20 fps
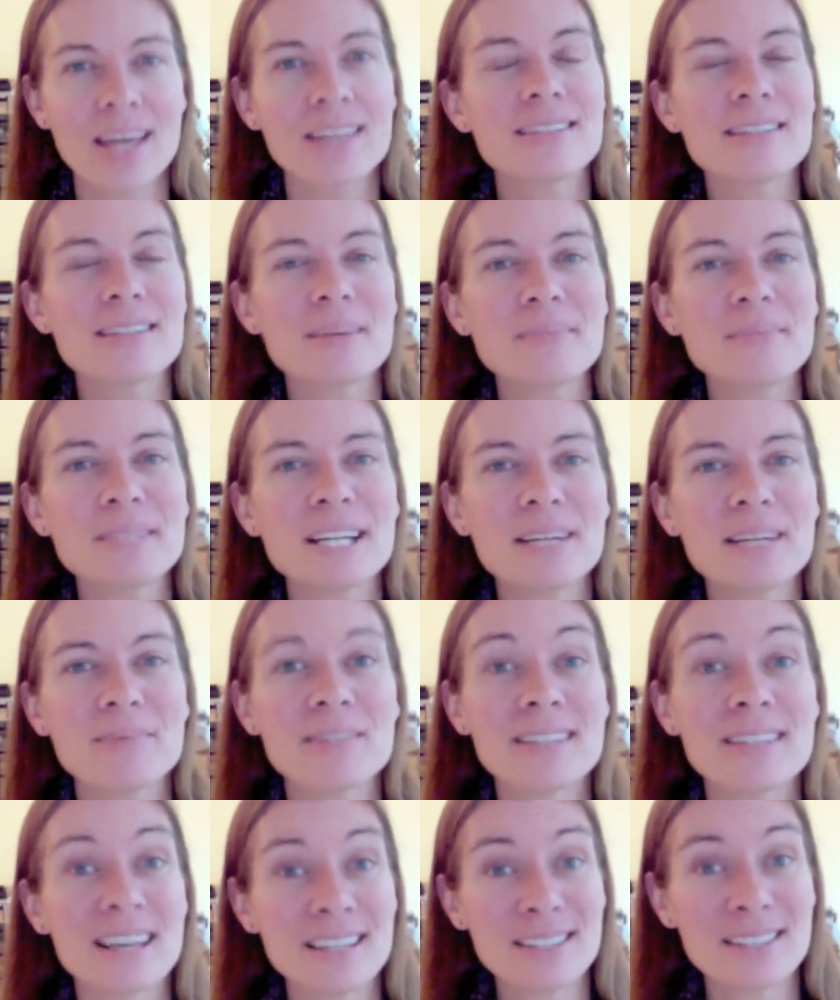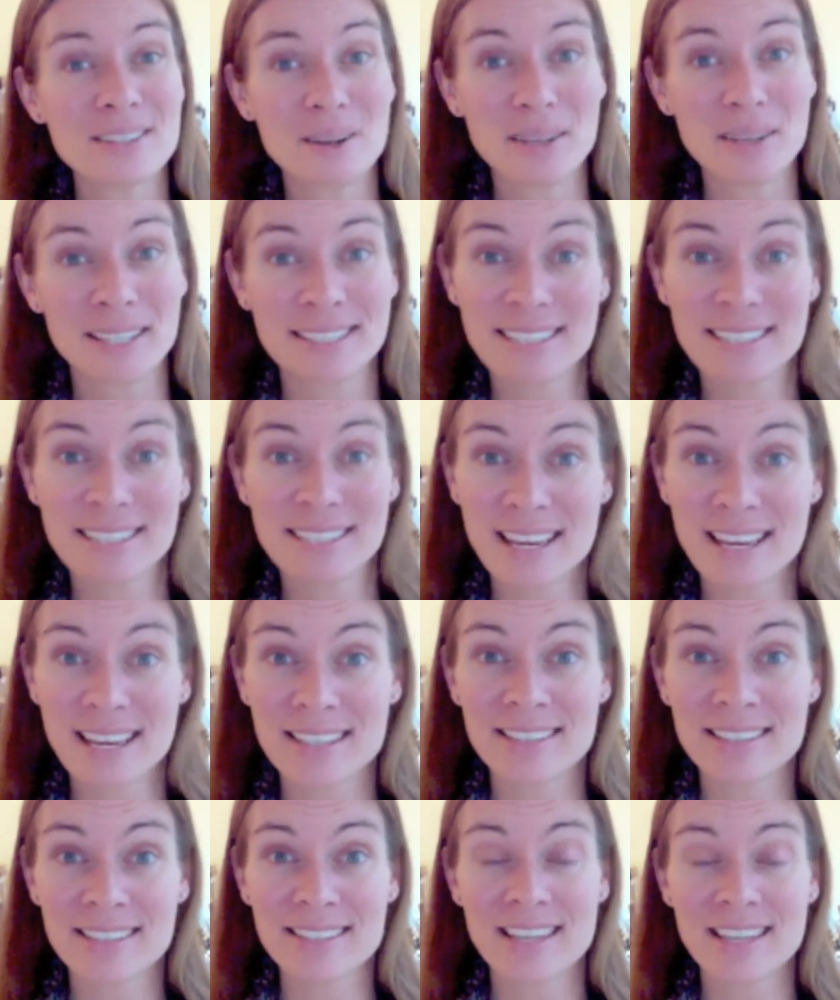And sometimes that's all it
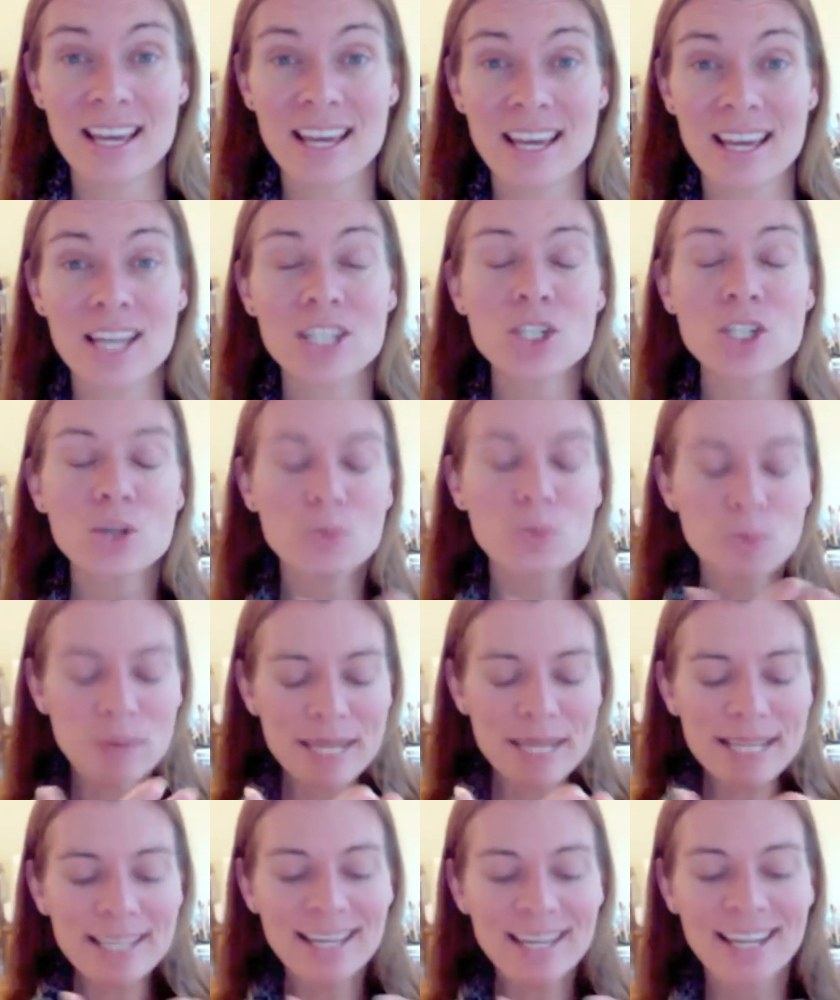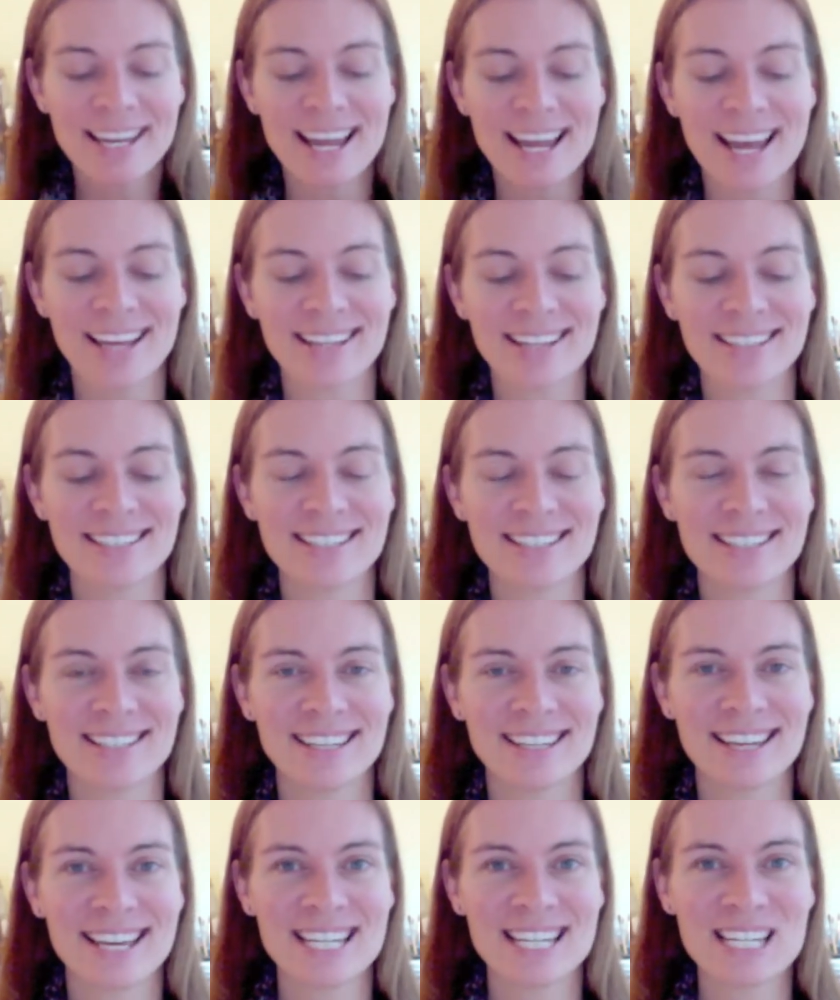takes to reconnect,
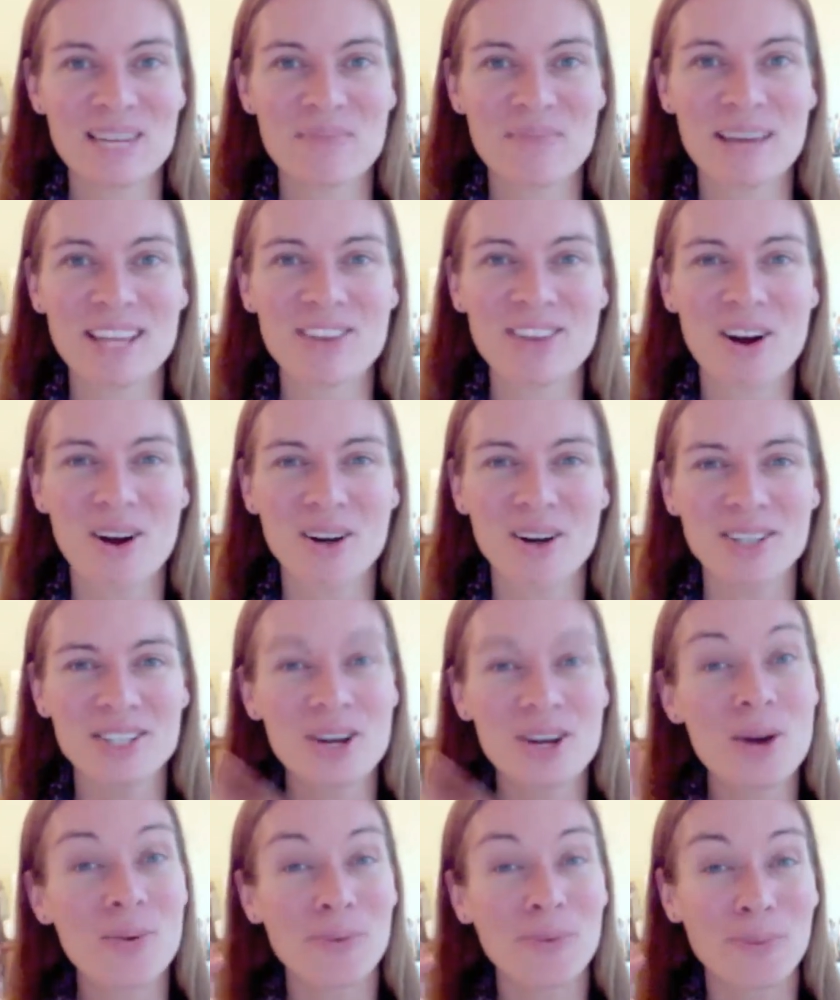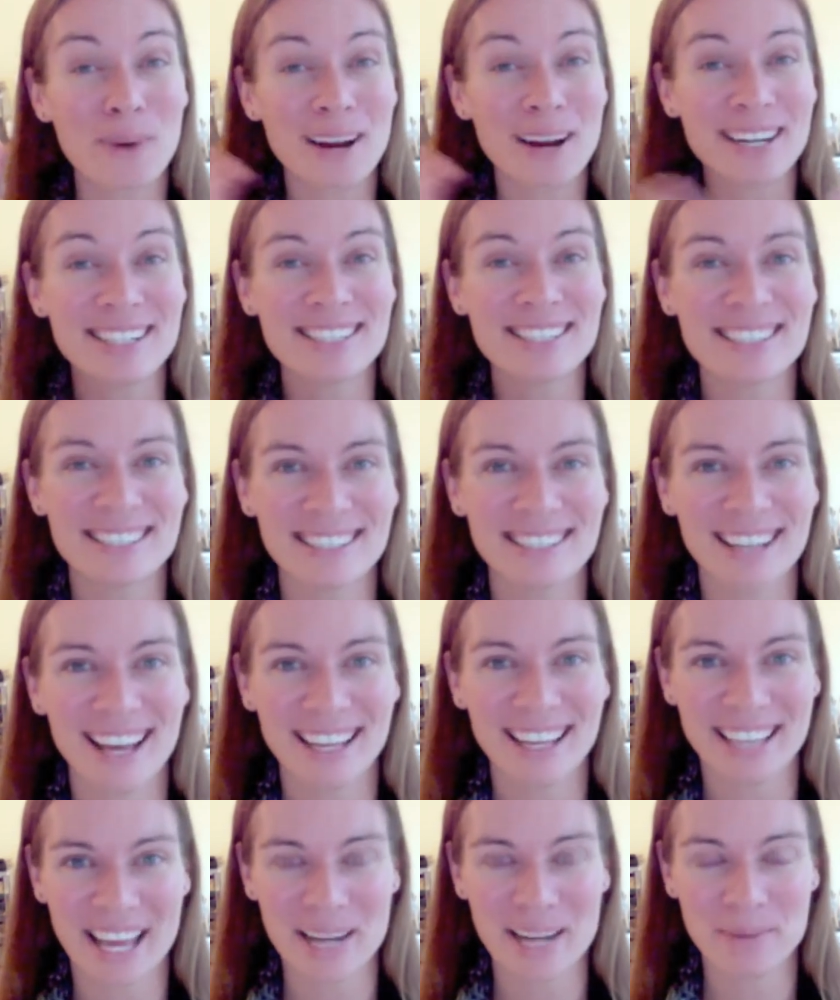to make the art right
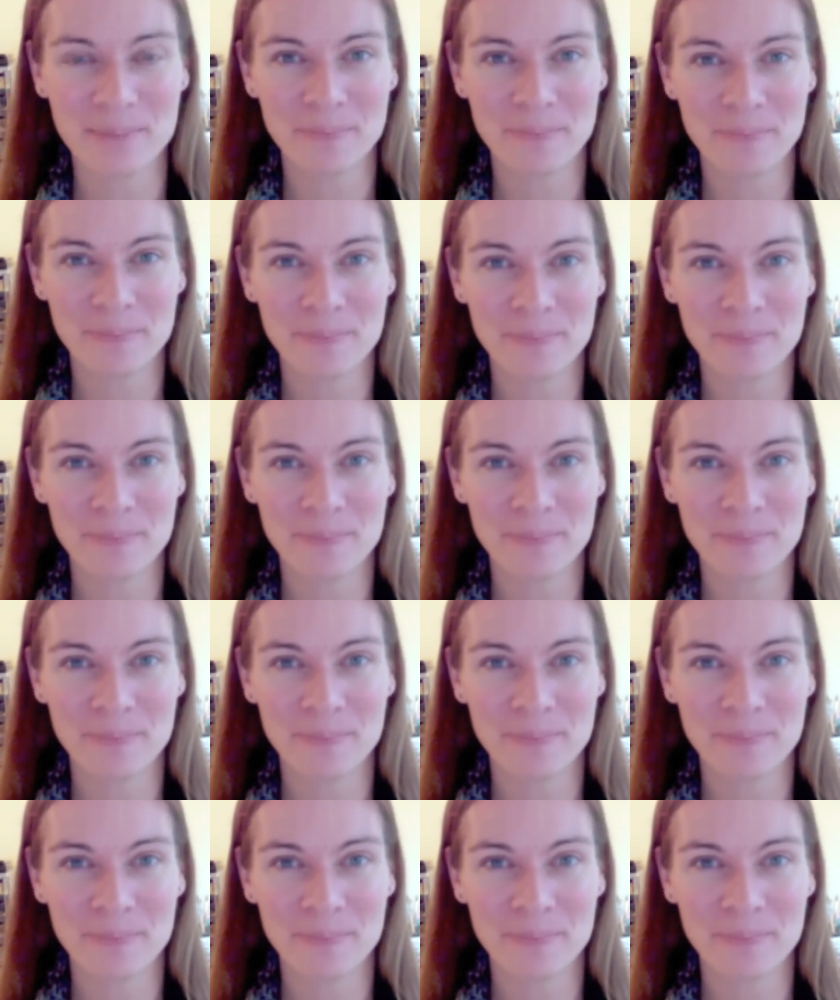again.